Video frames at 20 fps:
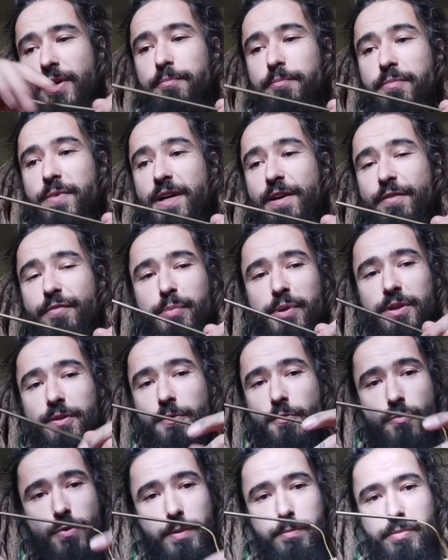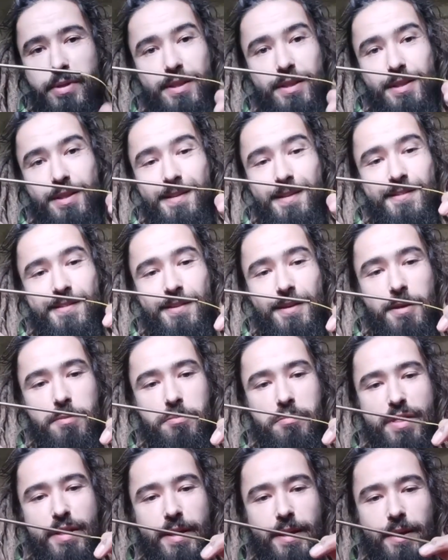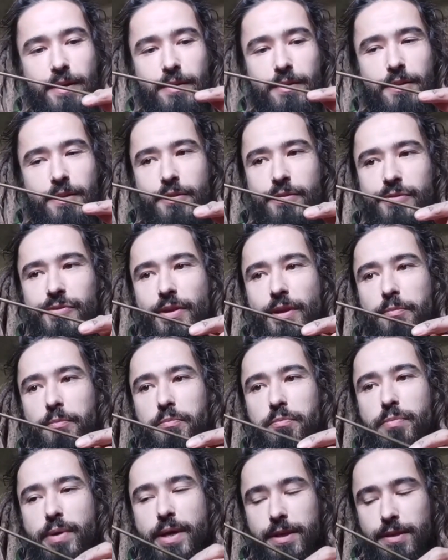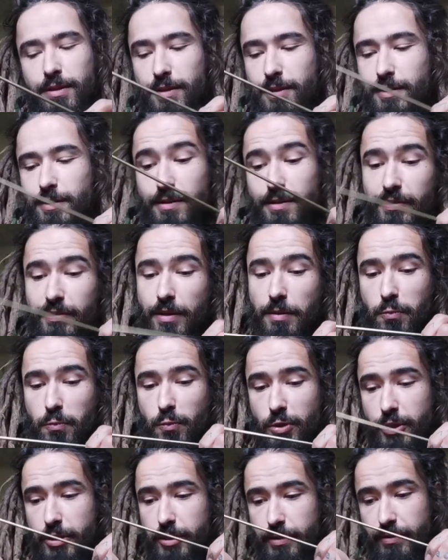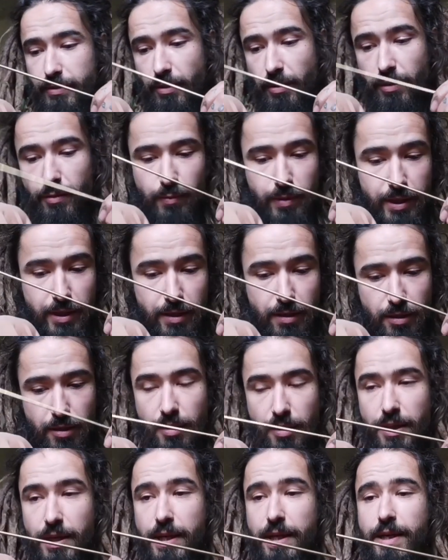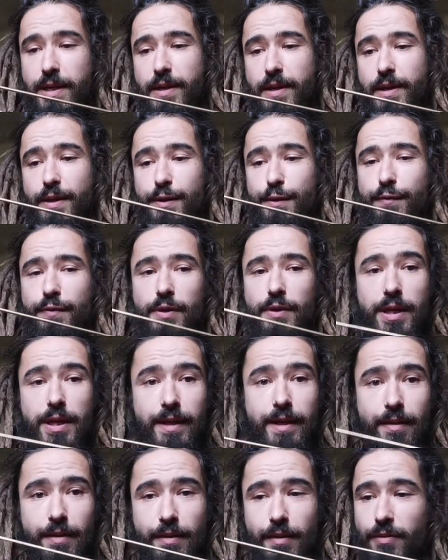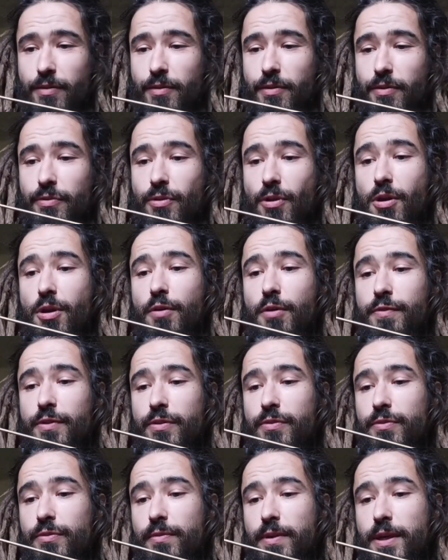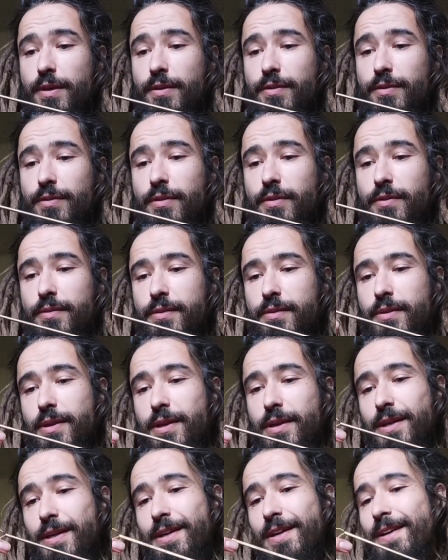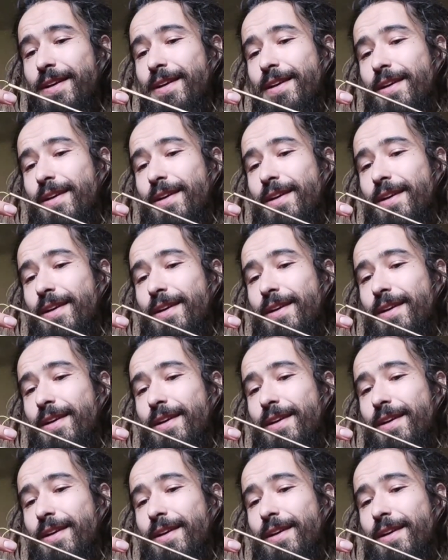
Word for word: the same thing, the same pattern and the same words all the way along. And if you like, it's the song of the spheres. It's it's the